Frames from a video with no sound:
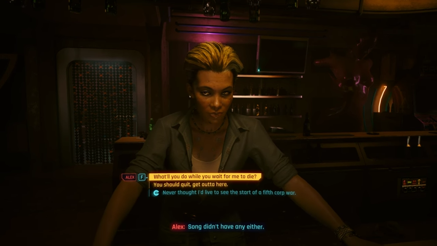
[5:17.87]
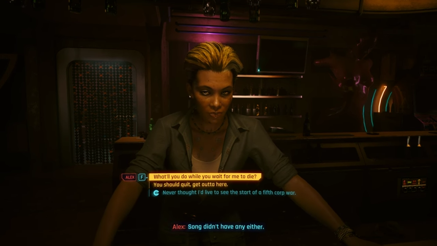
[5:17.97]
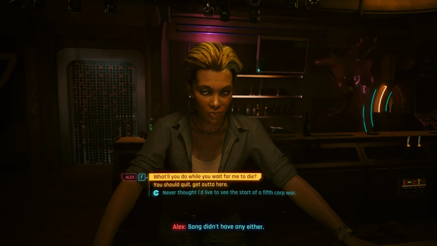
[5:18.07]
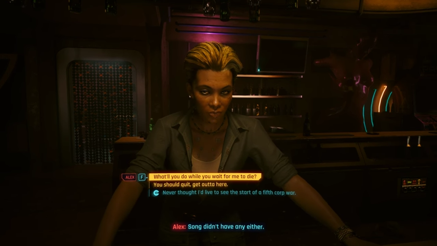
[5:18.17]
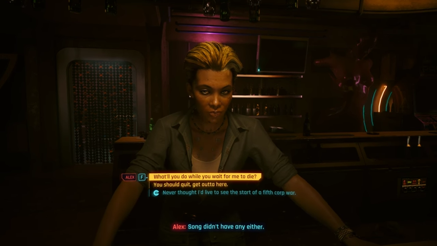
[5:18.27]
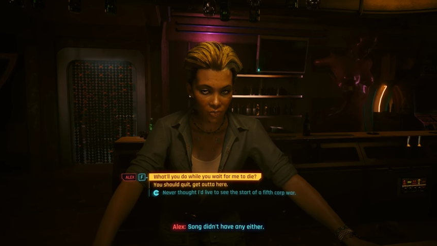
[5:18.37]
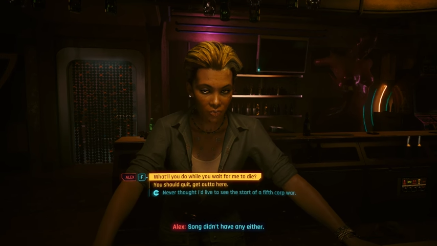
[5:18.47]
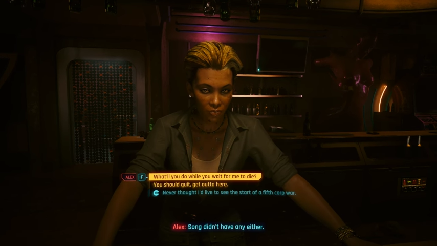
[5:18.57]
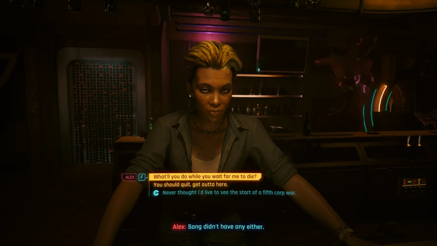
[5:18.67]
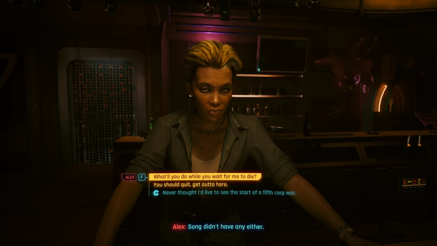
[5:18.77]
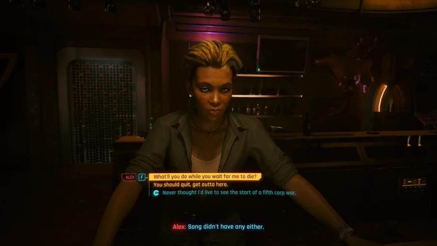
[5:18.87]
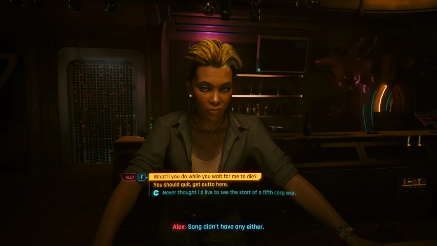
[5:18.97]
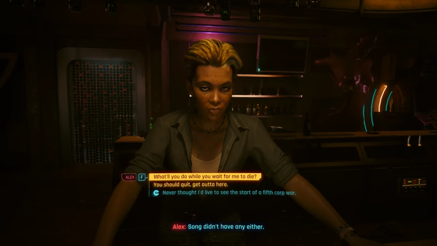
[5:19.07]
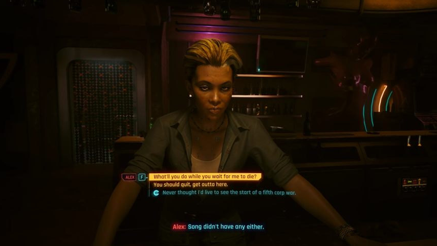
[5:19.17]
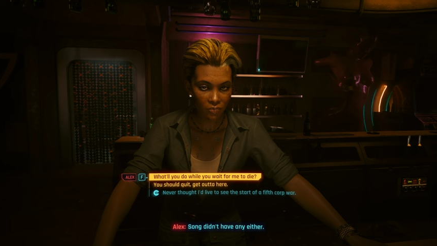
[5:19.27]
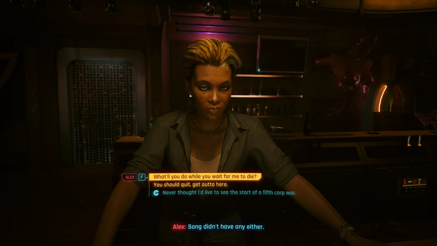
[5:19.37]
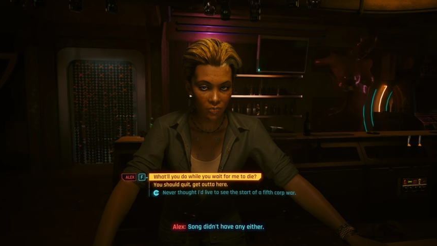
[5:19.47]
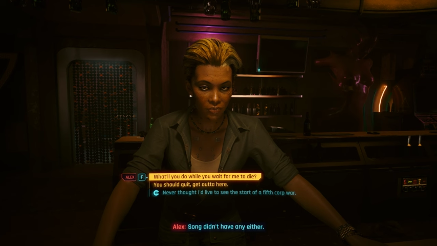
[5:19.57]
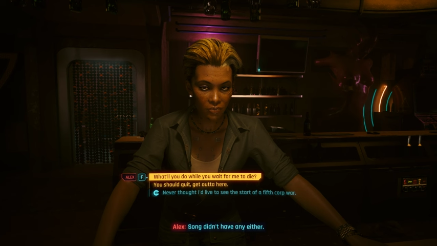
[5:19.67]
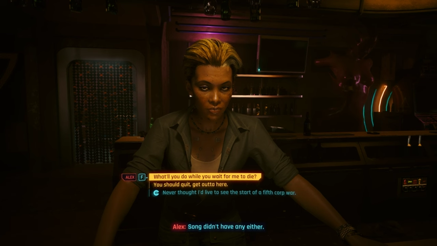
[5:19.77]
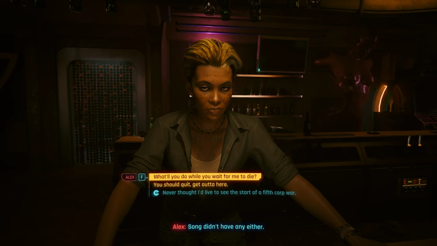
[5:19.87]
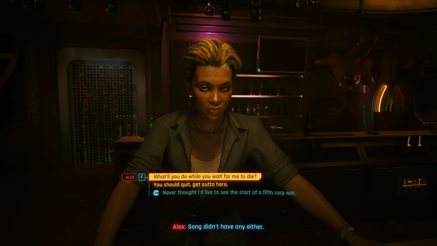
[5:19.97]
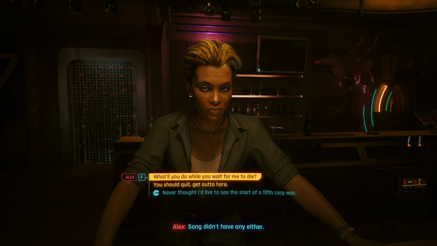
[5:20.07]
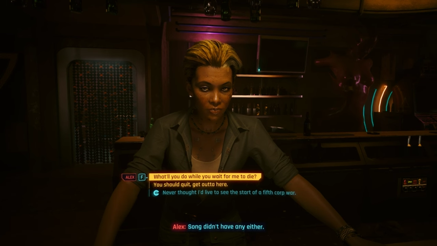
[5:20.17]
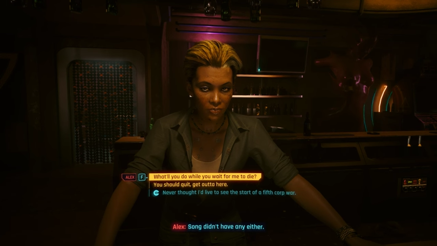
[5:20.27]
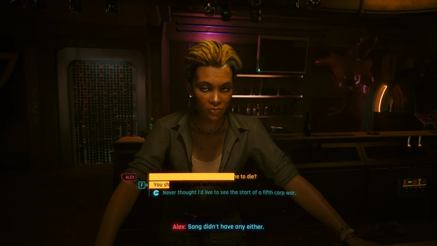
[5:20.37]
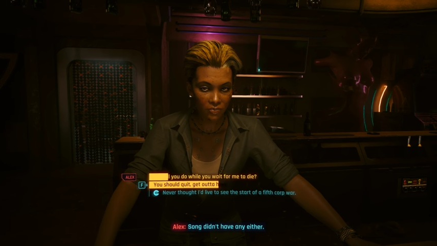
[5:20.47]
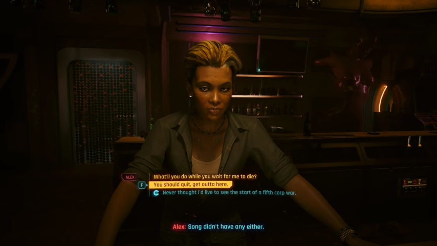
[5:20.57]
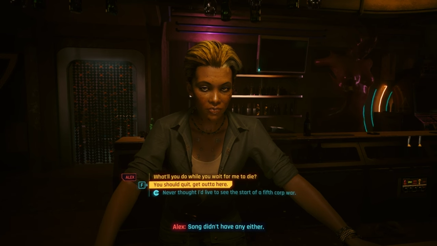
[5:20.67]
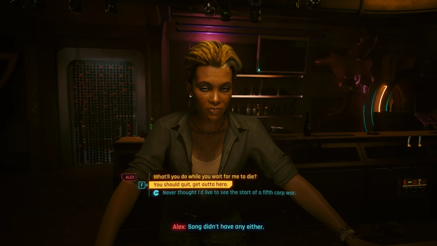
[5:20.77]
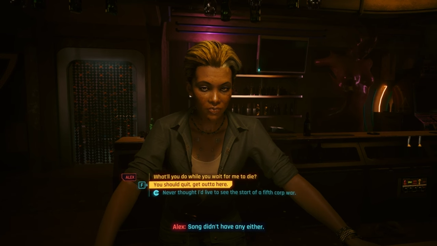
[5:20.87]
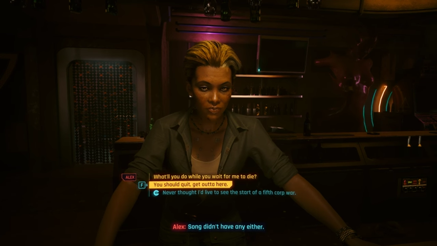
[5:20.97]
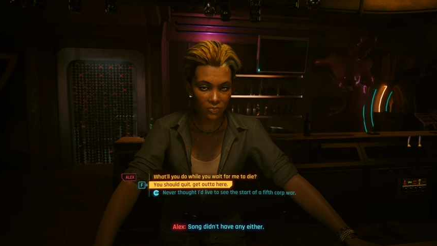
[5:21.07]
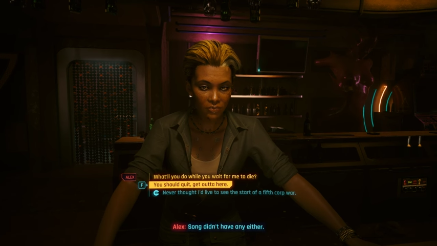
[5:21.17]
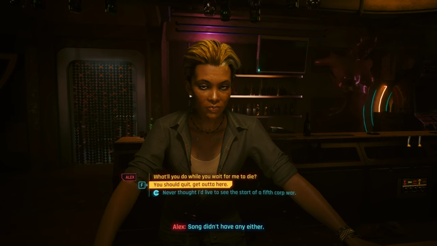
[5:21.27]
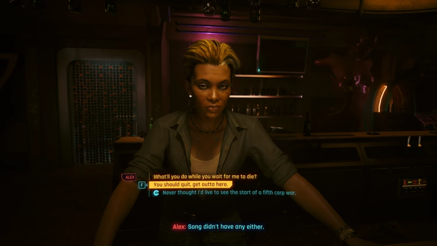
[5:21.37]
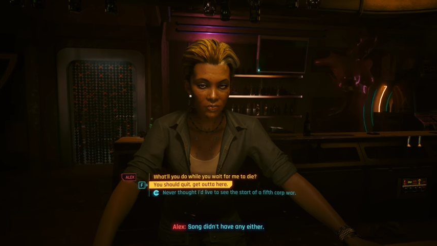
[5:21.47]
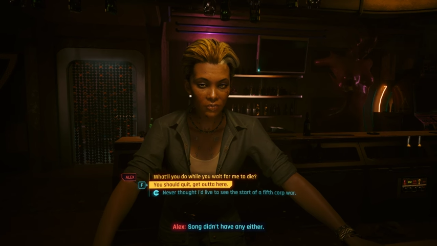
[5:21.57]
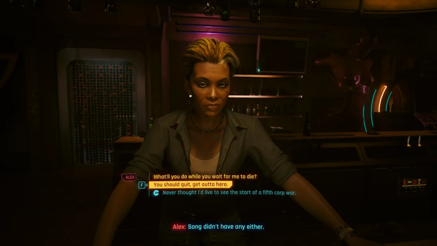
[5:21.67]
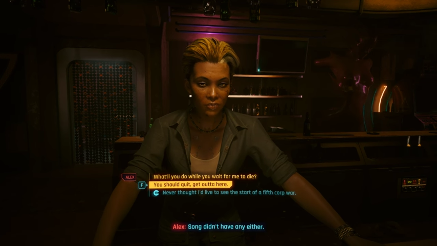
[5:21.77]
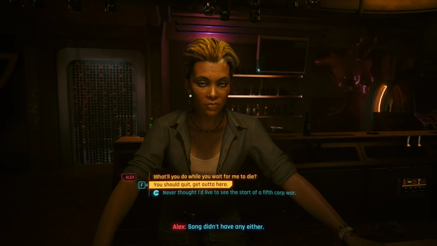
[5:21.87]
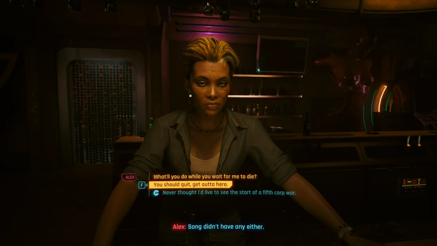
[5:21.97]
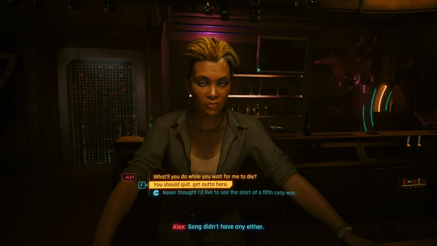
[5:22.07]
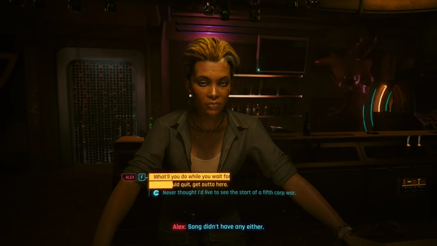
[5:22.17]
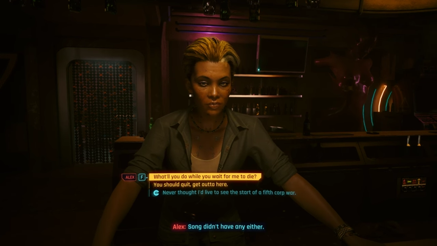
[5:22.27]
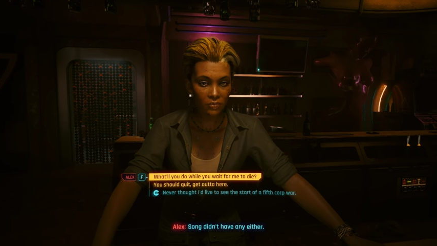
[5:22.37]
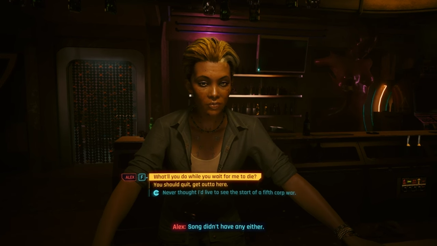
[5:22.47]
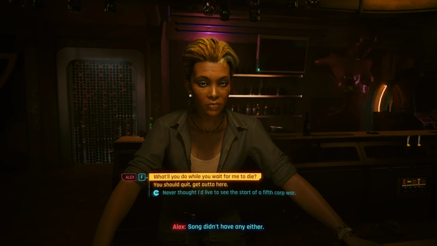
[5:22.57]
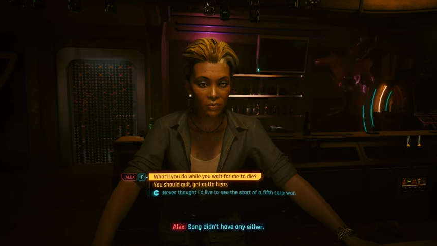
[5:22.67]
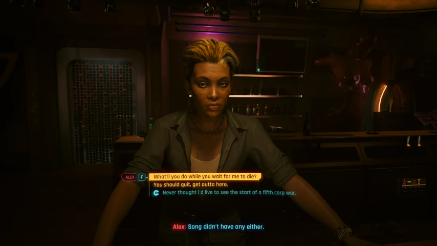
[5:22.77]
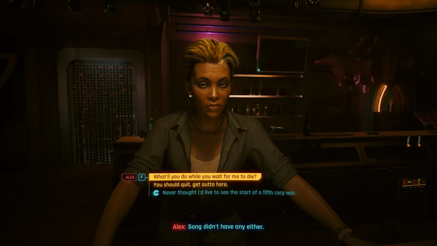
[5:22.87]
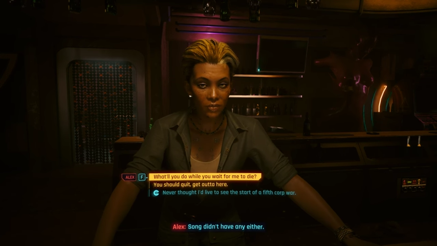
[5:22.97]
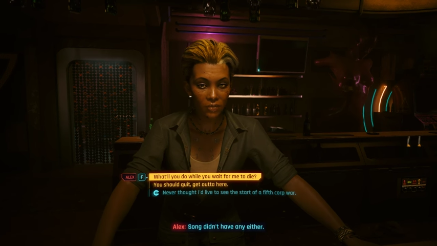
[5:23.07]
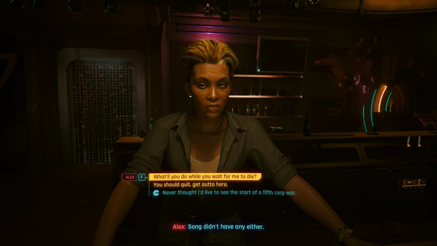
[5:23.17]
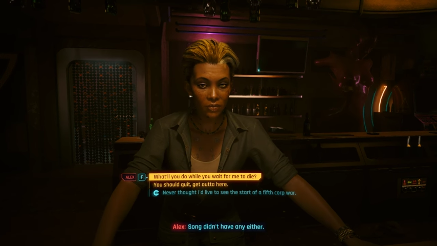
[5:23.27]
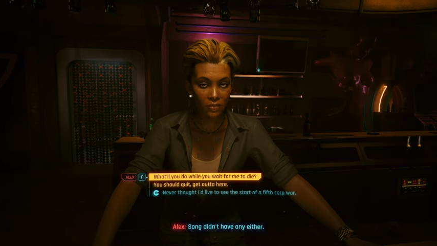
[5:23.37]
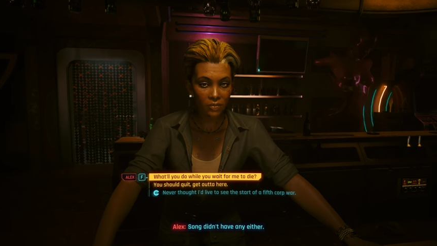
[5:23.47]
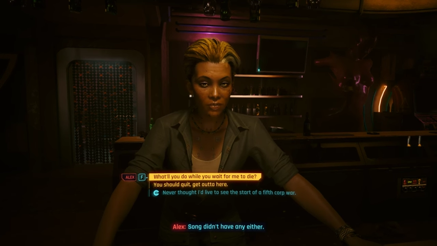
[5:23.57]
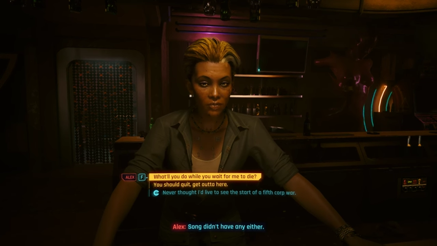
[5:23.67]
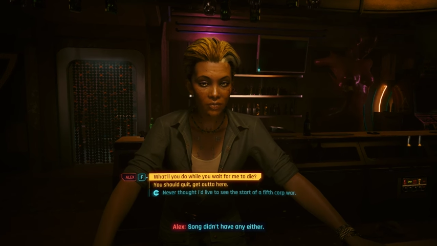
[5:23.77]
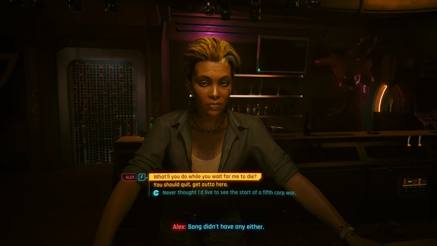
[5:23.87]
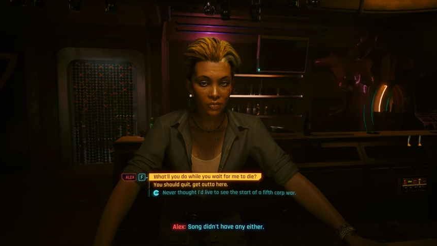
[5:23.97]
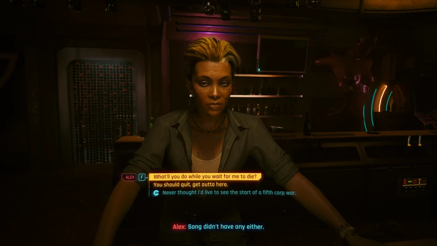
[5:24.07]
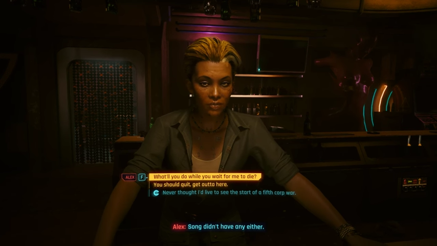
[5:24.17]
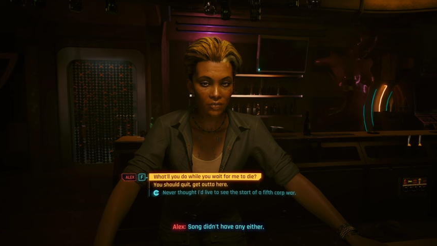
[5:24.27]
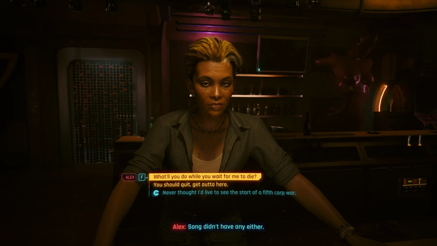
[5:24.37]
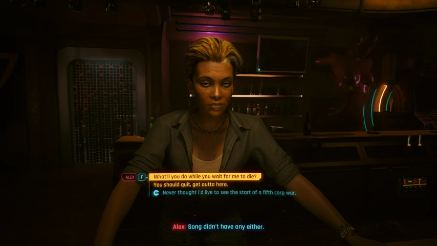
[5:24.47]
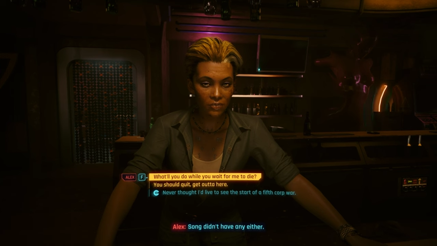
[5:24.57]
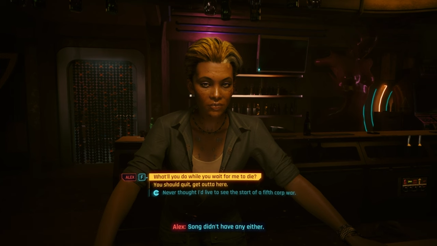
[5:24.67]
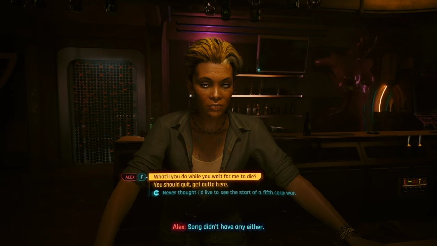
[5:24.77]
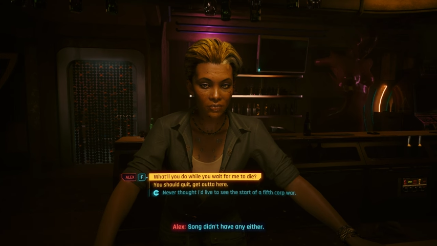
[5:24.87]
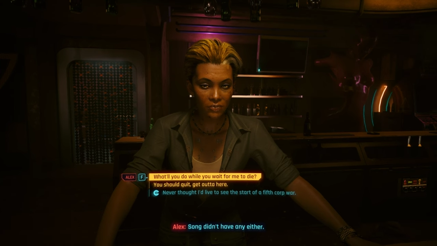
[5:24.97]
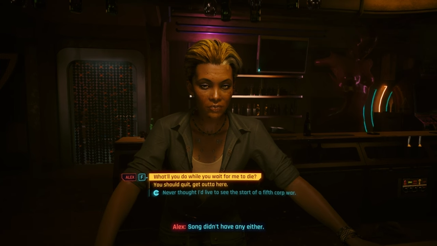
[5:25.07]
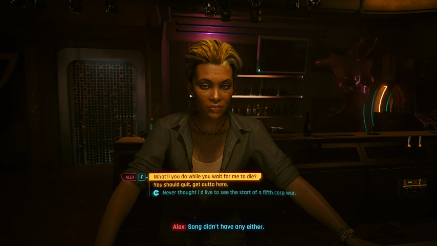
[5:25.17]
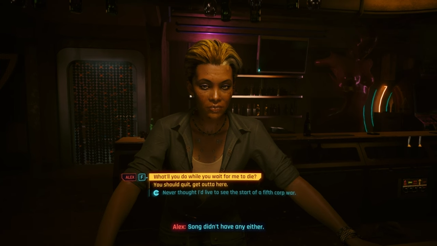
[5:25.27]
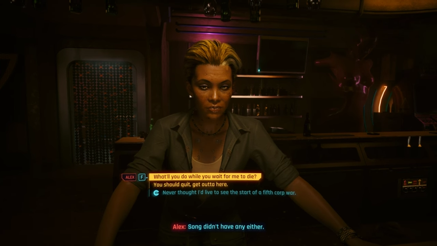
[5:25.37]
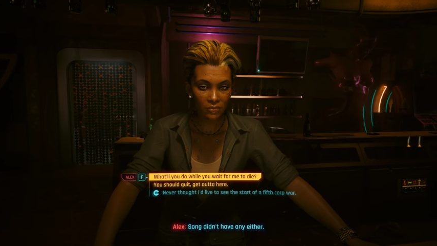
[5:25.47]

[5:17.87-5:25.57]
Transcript: (no one is talking)